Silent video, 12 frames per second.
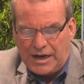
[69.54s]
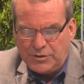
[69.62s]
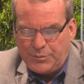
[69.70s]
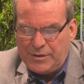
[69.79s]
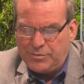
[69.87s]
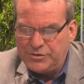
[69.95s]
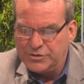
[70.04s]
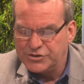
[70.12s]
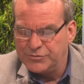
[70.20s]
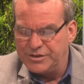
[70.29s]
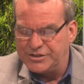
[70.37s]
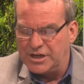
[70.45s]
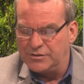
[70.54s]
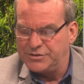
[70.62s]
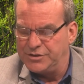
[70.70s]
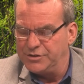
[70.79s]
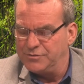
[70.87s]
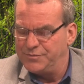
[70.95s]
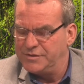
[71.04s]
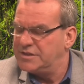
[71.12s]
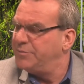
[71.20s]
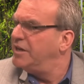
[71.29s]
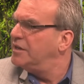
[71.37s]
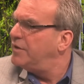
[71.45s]
do people usually reach out to you? Is
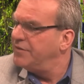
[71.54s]
it mainly by